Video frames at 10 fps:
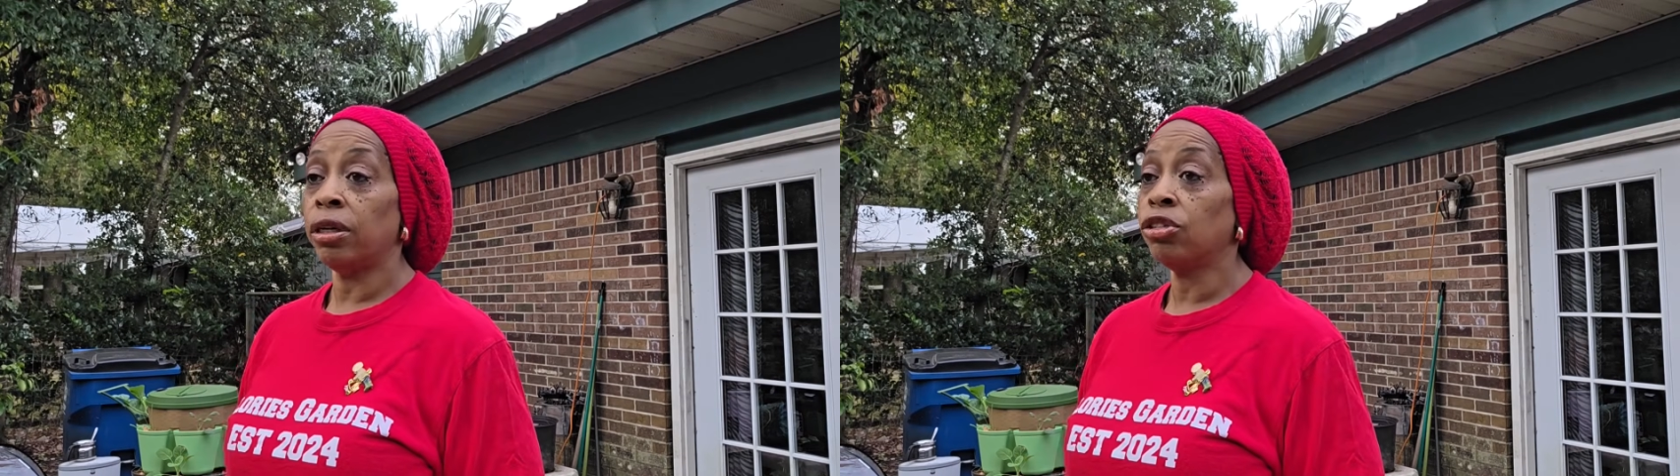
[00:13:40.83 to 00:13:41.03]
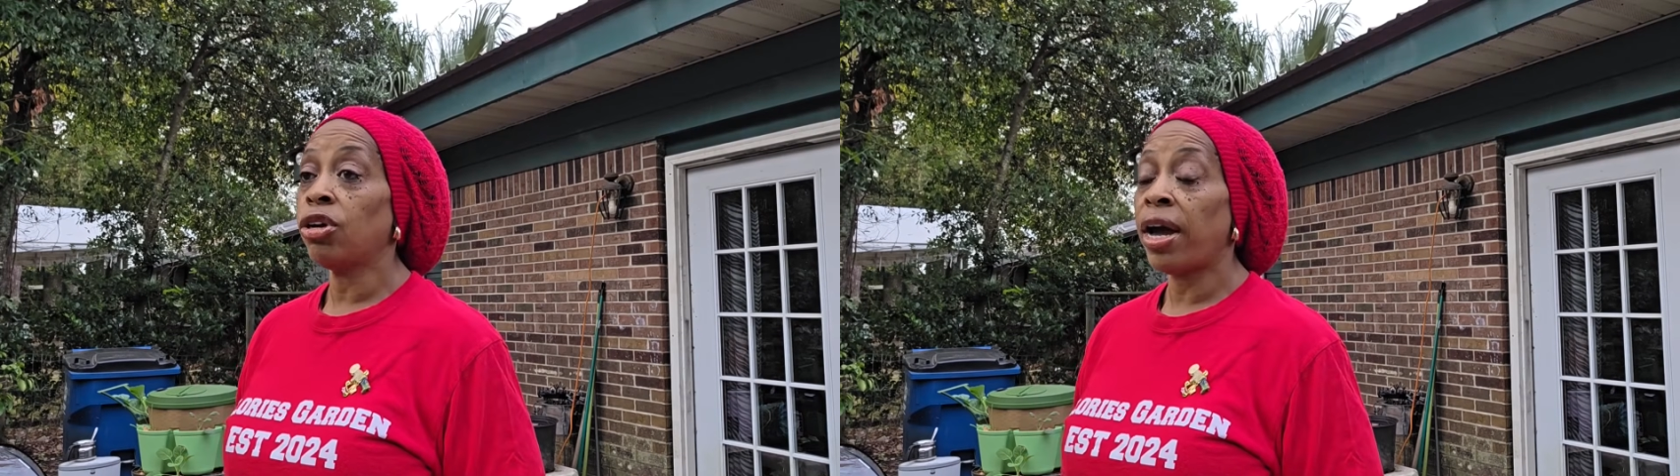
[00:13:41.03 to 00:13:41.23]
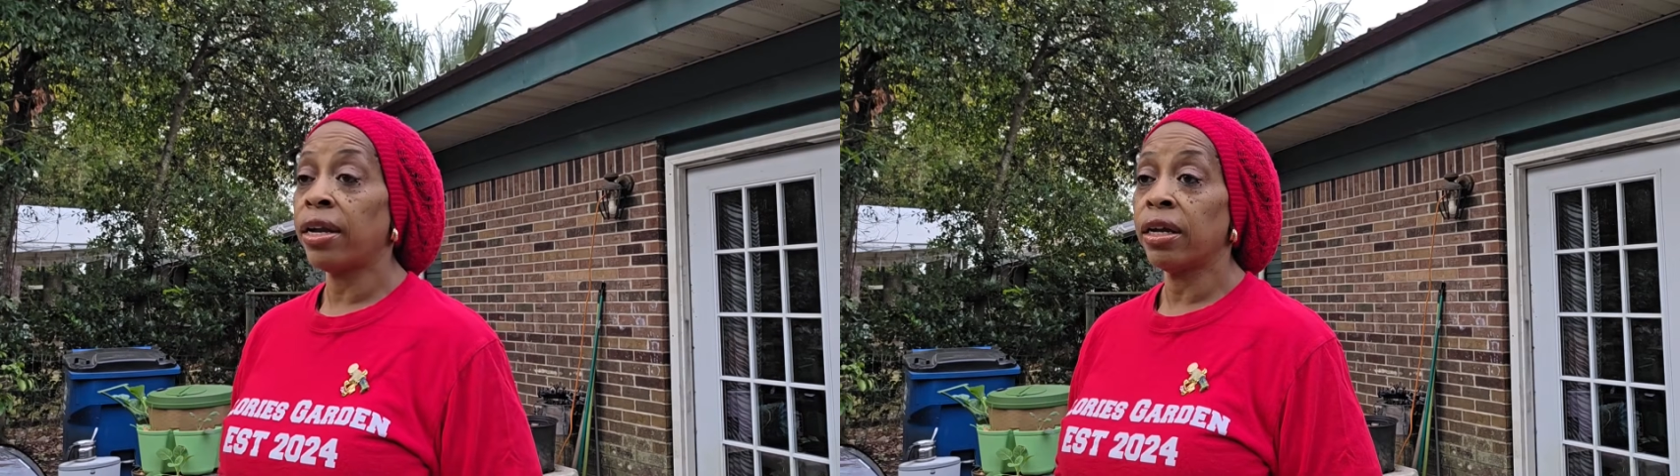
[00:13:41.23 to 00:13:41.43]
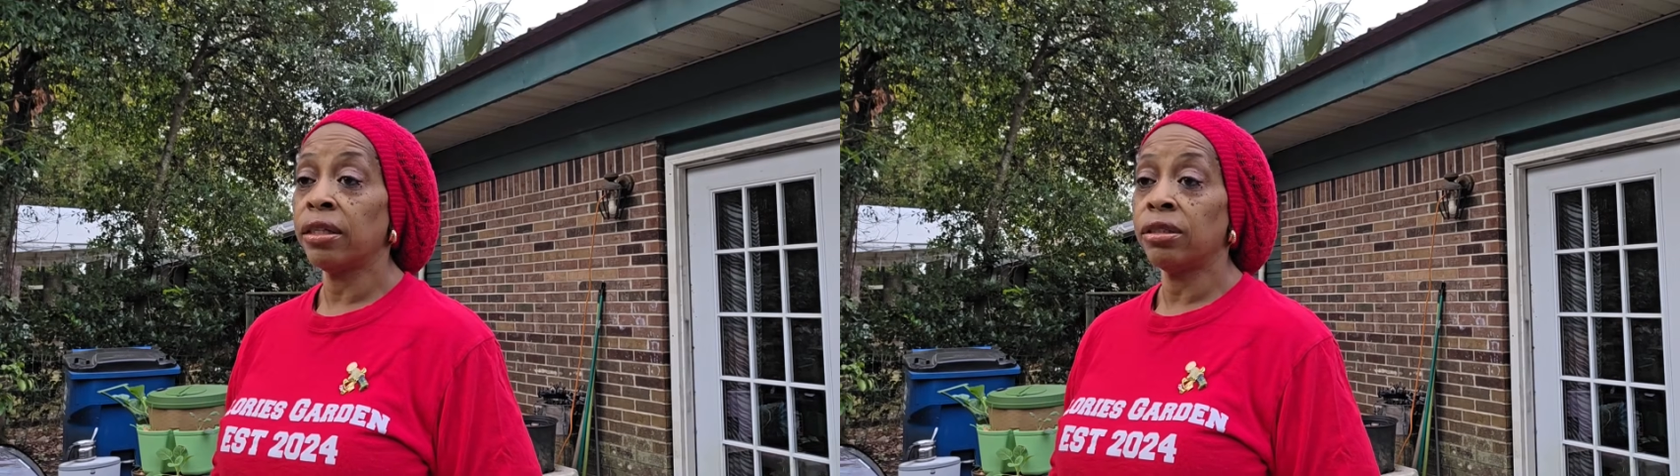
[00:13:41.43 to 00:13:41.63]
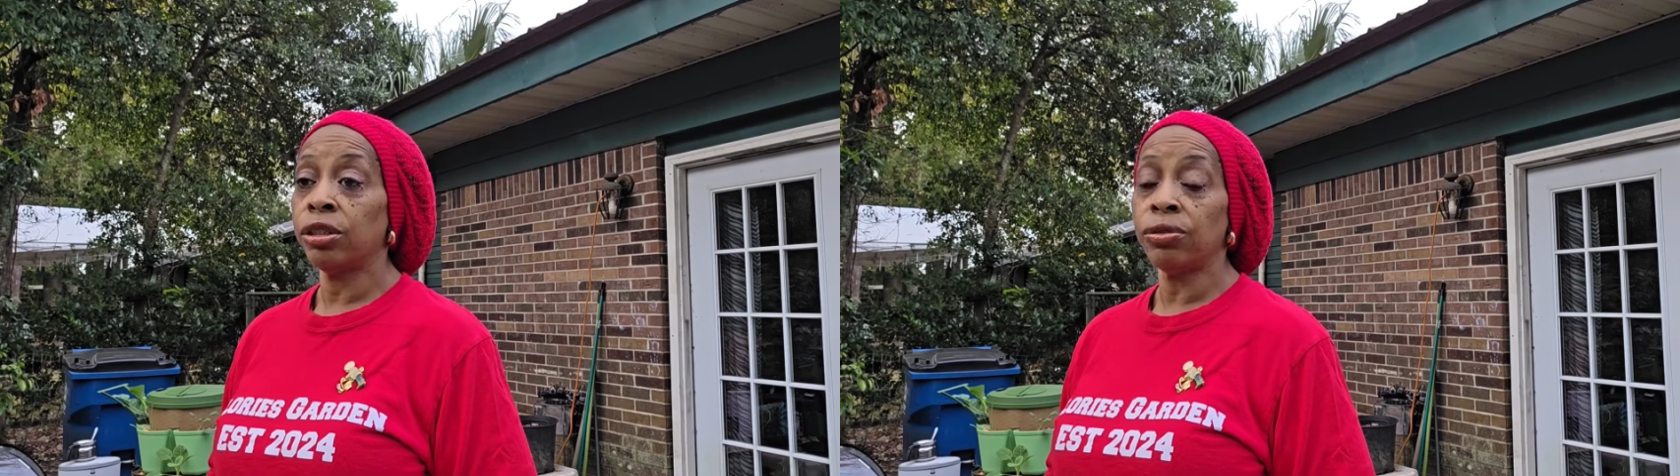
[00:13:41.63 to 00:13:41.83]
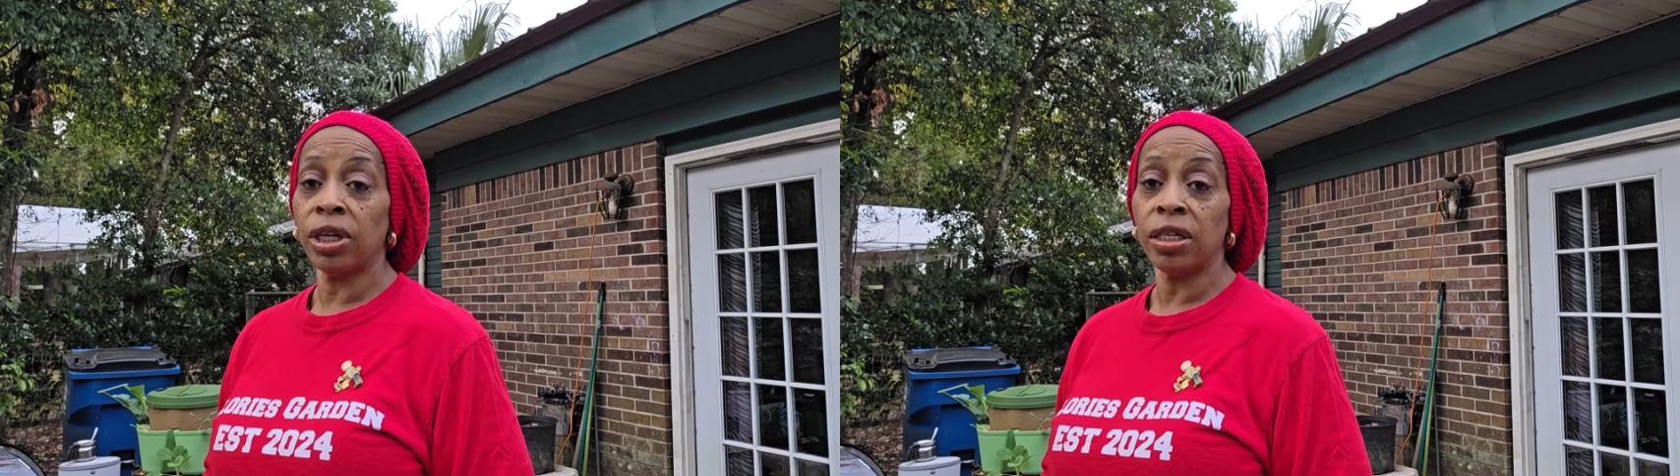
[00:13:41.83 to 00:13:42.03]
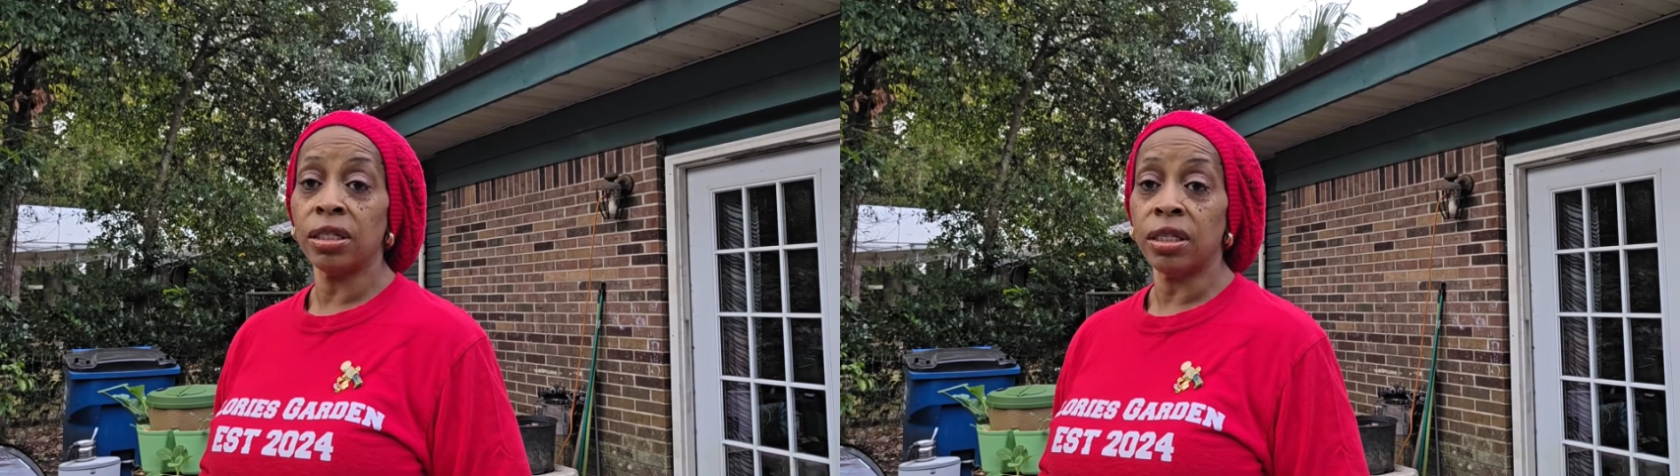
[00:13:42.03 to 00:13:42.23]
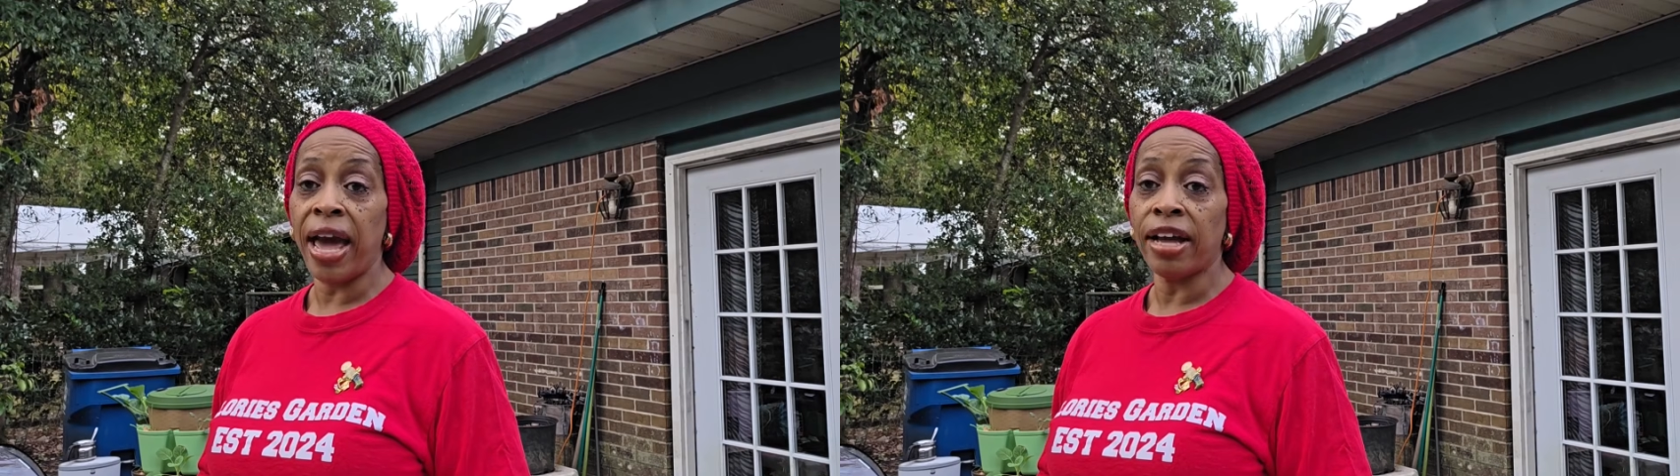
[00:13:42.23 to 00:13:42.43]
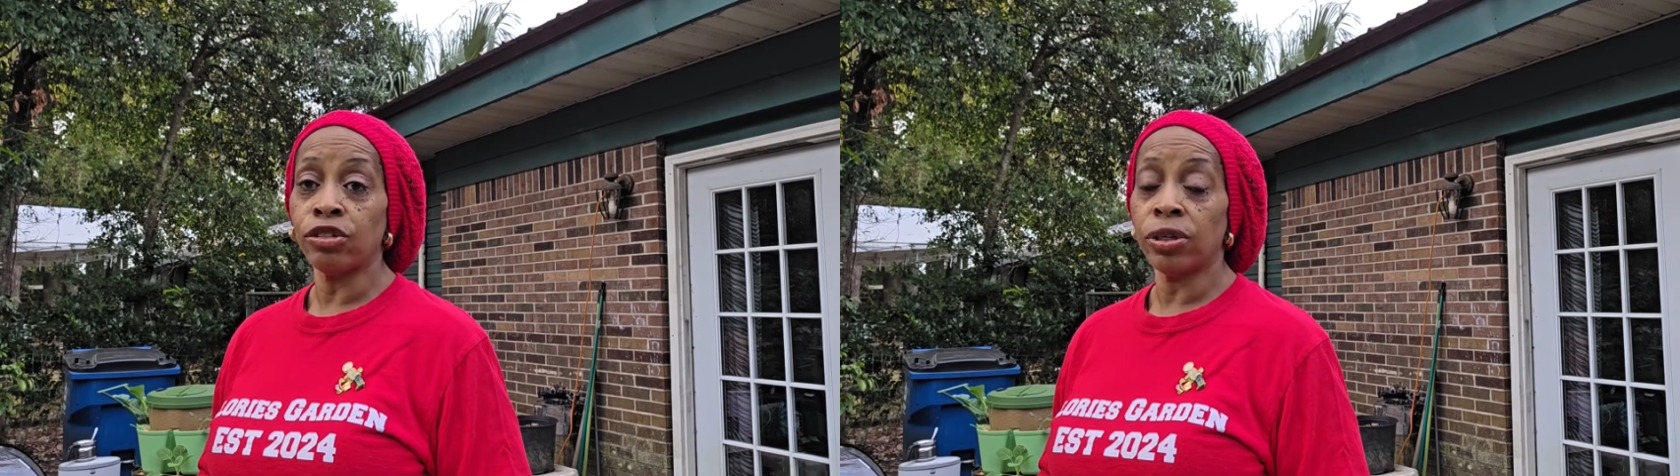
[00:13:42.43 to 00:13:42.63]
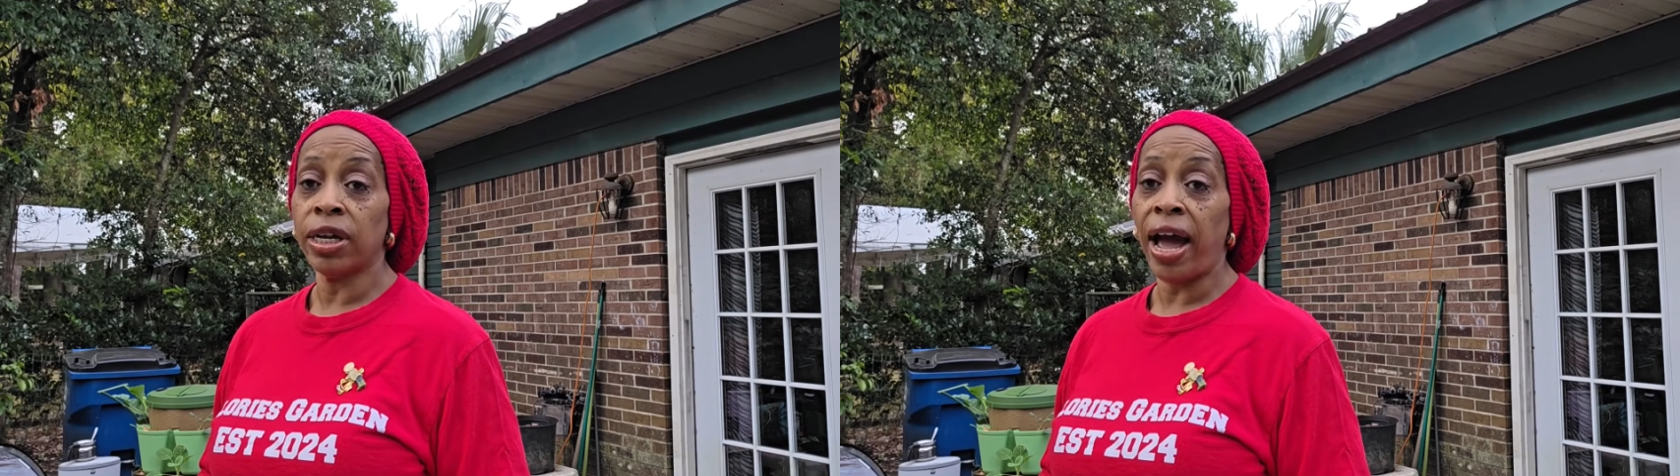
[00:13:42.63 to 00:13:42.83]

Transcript: trying to do things naturally.